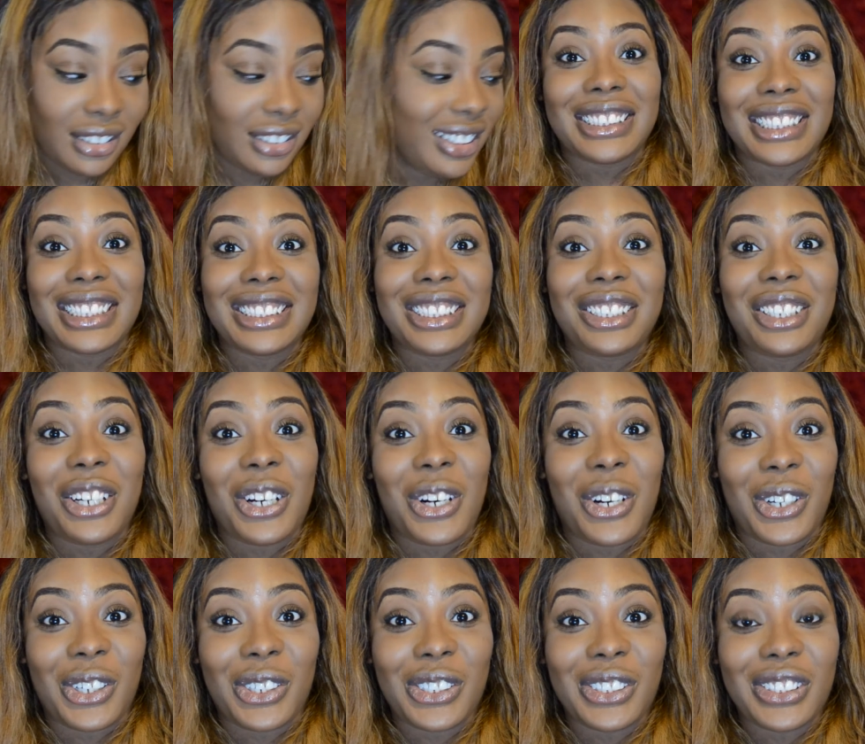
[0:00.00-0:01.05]
Does it
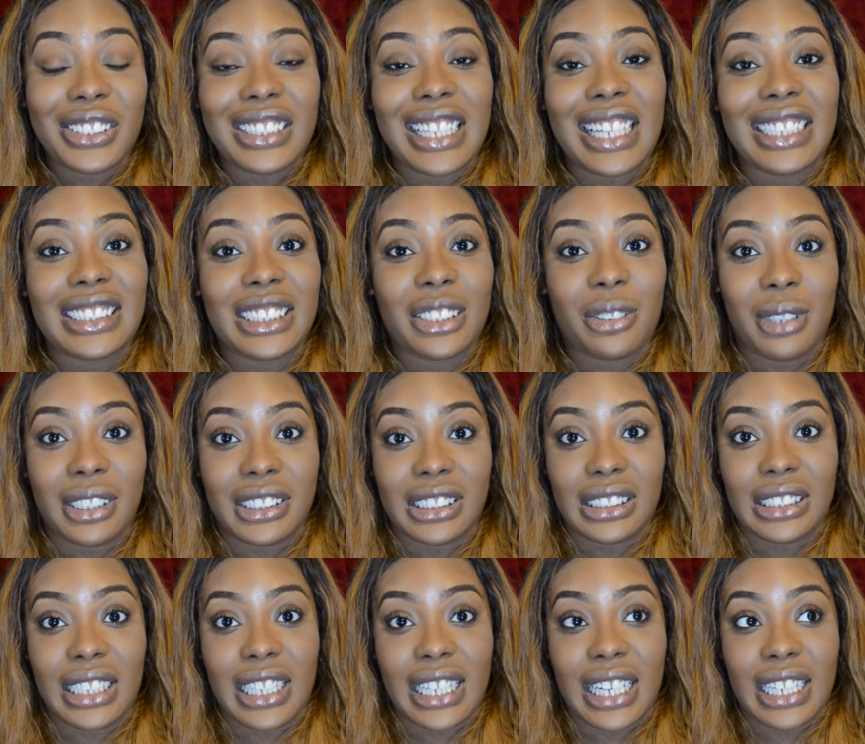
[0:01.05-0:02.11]
hurt? That's the question
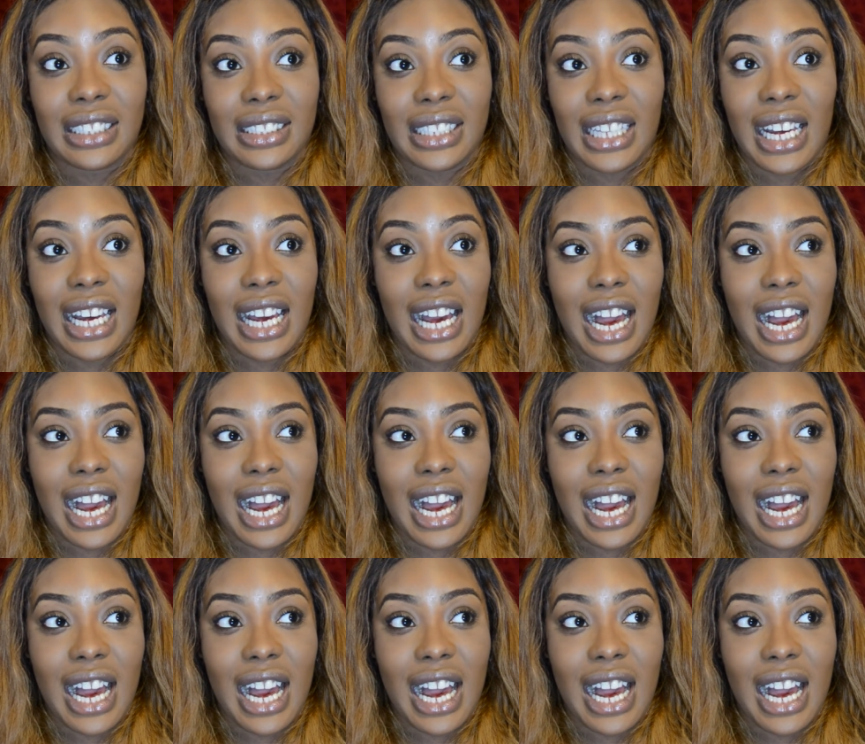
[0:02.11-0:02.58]
I got a lot.